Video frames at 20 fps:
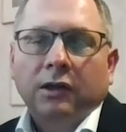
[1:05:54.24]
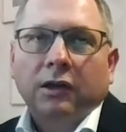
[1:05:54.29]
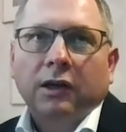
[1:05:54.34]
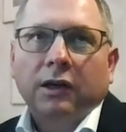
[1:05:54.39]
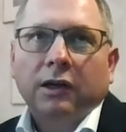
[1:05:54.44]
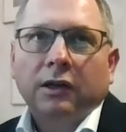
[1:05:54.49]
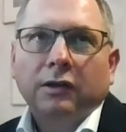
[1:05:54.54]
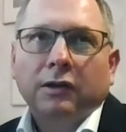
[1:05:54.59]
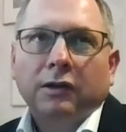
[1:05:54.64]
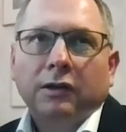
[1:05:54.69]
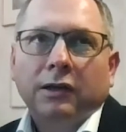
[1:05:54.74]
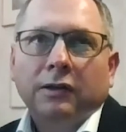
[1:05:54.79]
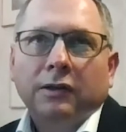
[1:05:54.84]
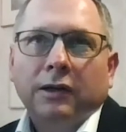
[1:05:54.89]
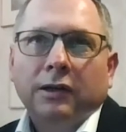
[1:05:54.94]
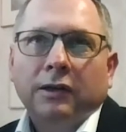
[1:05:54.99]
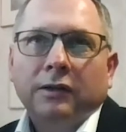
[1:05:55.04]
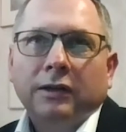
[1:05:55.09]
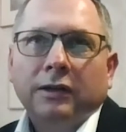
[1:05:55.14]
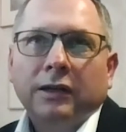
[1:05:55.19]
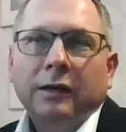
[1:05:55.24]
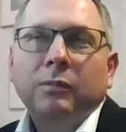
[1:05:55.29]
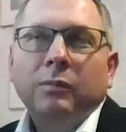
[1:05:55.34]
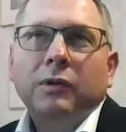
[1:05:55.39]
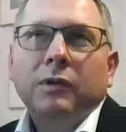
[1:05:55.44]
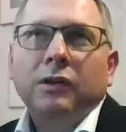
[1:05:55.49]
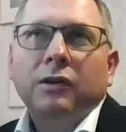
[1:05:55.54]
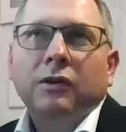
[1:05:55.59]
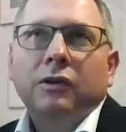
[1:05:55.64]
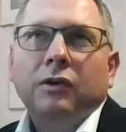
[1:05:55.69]
And let
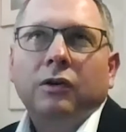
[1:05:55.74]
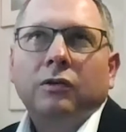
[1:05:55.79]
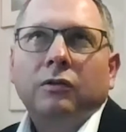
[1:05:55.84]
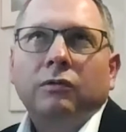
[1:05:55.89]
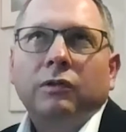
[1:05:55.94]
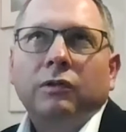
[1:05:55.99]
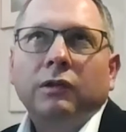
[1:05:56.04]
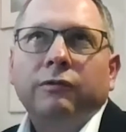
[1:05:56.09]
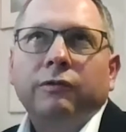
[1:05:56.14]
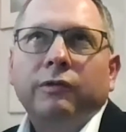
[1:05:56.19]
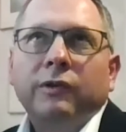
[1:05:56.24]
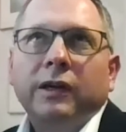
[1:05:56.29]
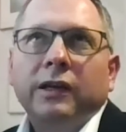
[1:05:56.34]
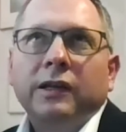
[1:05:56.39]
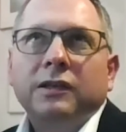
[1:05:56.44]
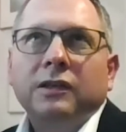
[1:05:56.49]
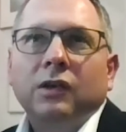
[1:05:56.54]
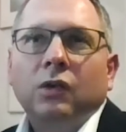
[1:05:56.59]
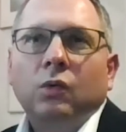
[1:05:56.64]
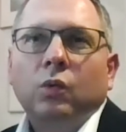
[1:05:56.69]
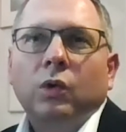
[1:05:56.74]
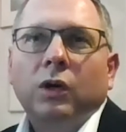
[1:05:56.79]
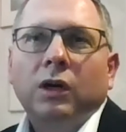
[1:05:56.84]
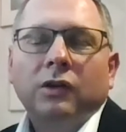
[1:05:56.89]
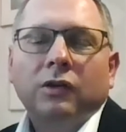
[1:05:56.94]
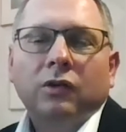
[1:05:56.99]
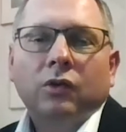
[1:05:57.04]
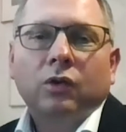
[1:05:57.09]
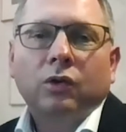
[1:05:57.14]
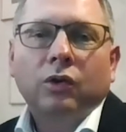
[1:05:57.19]
me rephrase it.
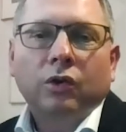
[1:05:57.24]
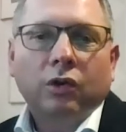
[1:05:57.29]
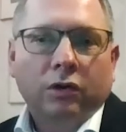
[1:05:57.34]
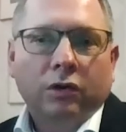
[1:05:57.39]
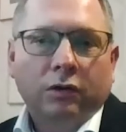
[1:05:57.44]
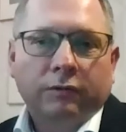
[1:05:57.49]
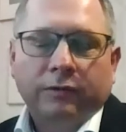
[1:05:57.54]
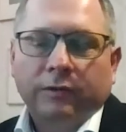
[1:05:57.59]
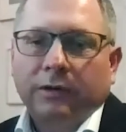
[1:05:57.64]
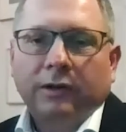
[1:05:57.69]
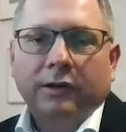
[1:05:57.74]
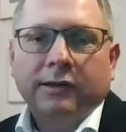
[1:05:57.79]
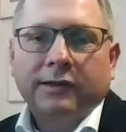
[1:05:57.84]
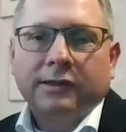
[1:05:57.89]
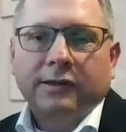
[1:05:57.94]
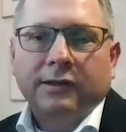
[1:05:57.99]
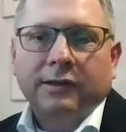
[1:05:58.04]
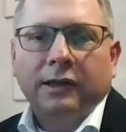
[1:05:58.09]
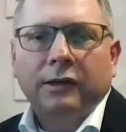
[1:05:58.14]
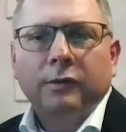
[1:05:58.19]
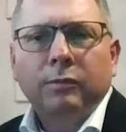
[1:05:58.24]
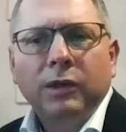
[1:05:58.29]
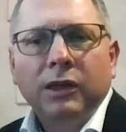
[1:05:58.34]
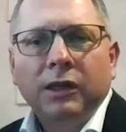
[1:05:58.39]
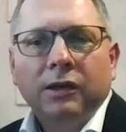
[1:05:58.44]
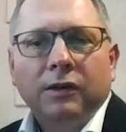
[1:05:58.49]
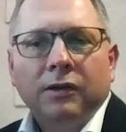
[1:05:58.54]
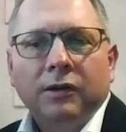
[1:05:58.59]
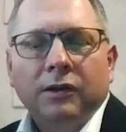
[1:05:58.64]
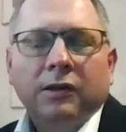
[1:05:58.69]
What on earth does that
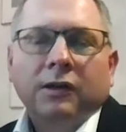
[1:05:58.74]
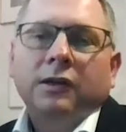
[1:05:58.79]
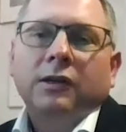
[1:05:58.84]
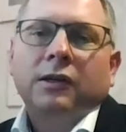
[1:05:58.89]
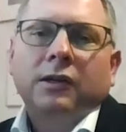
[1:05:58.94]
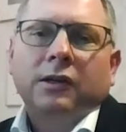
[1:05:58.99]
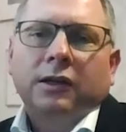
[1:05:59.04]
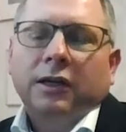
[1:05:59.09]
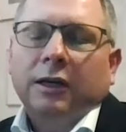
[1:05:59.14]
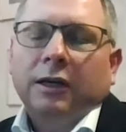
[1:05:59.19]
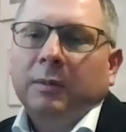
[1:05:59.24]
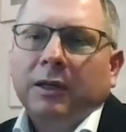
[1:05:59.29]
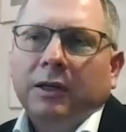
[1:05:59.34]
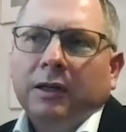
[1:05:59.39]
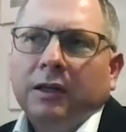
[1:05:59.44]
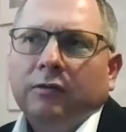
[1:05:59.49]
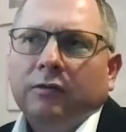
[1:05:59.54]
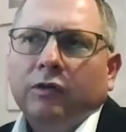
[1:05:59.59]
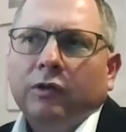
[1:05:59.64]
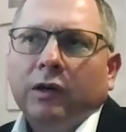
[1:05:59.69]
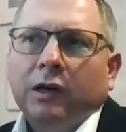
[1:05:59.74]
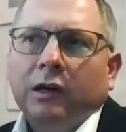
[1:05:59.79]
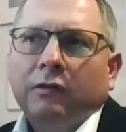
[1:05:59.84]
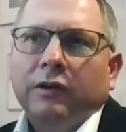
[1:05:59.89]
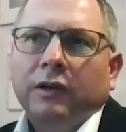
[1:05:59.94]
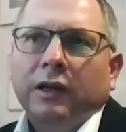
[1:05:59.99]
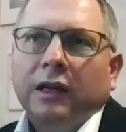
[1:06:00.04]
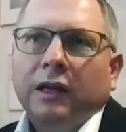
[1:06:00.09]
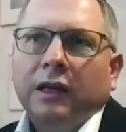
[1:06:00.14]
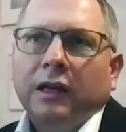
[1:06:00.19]
mean? I mean, if you have
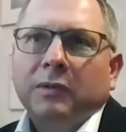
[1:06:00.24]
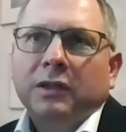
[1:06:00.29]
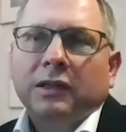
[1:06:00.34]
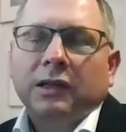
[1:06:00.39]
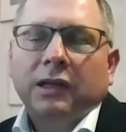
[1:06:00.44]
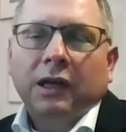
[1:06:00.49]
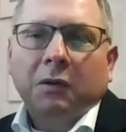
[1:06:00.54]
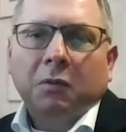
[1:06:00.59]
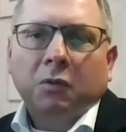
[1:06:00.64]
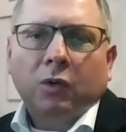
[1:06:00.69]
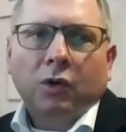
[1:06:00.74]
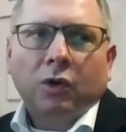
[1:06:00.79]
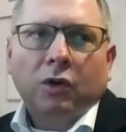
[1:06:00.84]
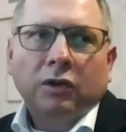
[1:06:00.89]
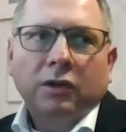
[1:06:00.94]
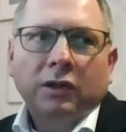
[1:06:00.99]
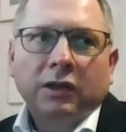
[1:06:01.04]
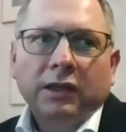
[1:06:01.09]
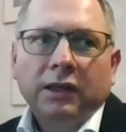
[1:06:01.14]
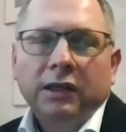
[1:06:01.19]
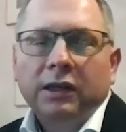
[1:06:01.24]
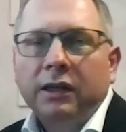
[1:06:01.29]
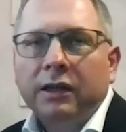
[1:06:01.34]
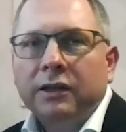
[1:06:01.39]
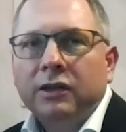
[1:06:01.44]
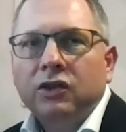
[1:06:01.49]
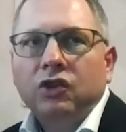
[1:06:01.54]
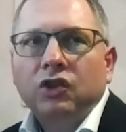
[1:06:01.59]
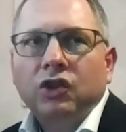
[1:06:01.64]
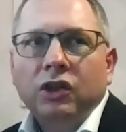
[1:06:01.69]
an MSCI World
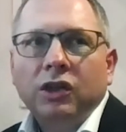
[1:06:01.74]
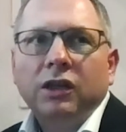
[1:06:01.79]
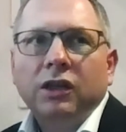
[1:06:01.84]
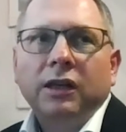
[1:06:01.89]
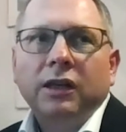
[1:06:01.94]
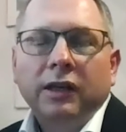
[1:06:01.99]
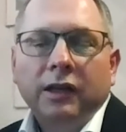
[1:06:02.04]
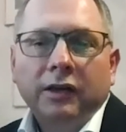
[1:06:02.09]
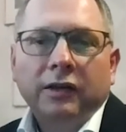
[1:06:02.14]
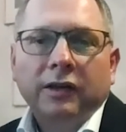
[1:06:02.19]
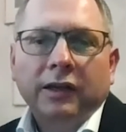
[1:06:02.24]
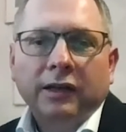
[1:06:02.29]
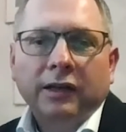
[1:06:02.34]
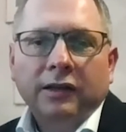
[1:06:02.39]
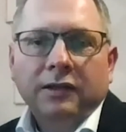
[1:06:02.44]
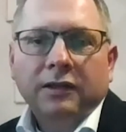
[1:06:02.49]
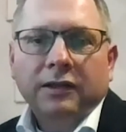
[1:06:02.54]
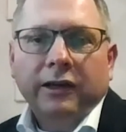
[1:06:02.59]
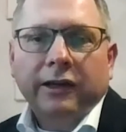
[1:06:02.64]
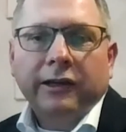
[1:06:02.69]
ESG index